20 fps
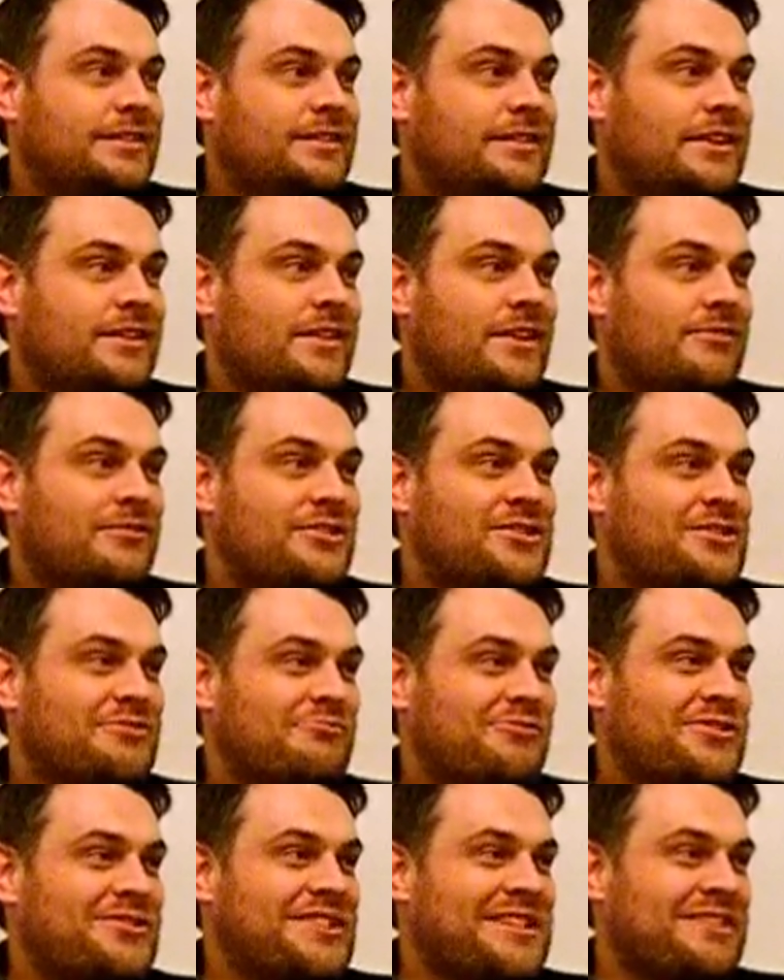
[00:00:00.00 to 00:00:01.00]
than there is in
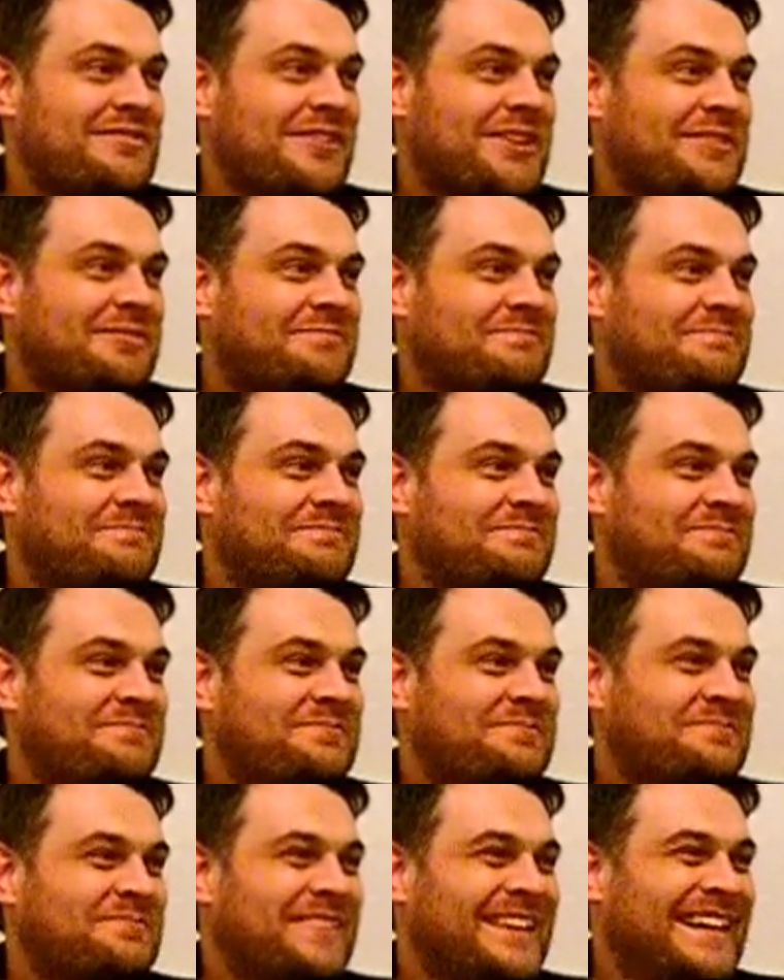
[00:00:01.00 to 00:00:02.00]
receiving.
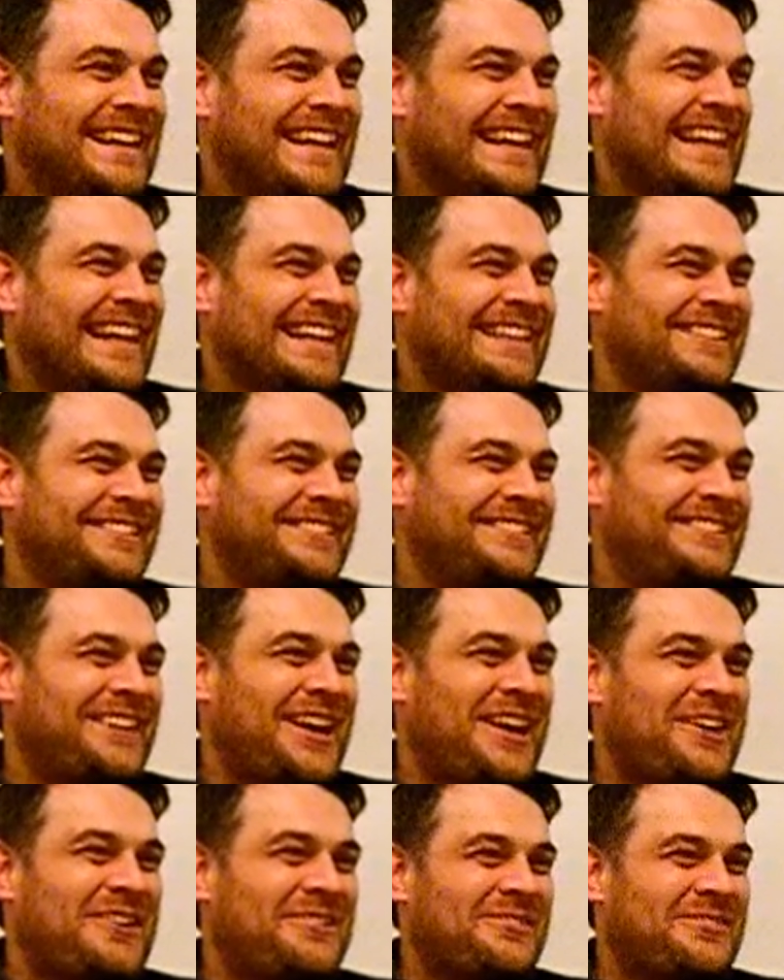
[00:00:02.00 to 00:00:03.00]

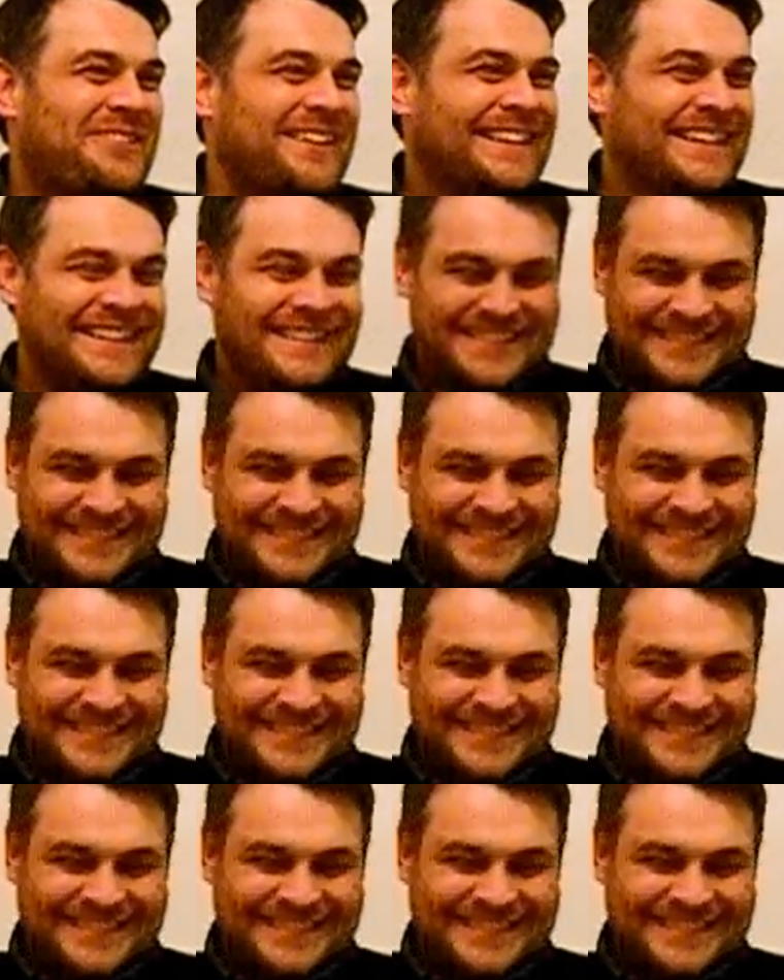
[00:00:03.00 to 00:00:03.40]
So,